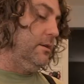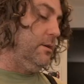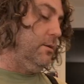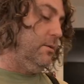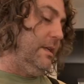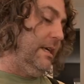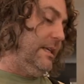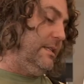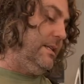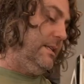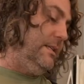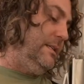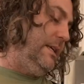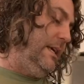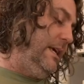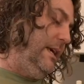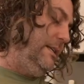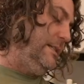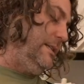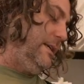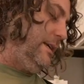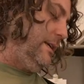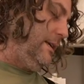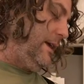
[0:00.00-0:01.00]
So this is
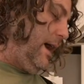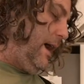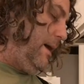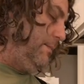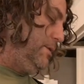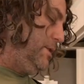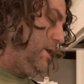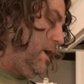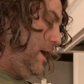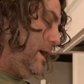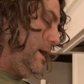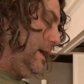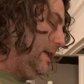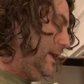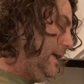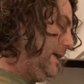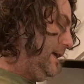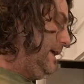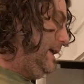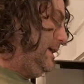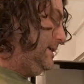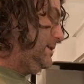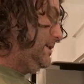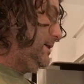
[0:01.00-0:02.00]
easy. I'm talking
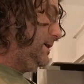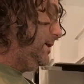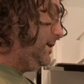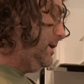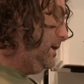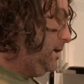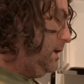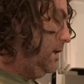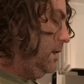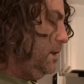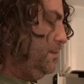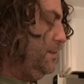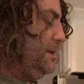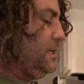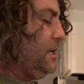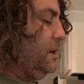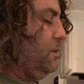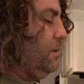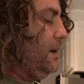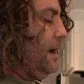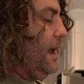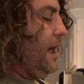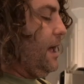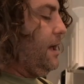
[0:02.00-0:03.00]
easy. Let me tell you
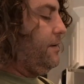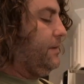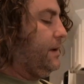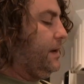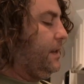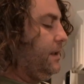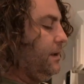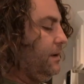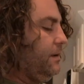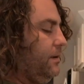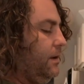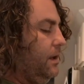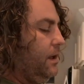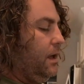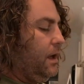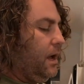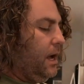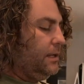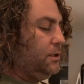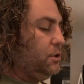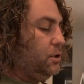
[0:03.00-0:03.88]
what I have in here. I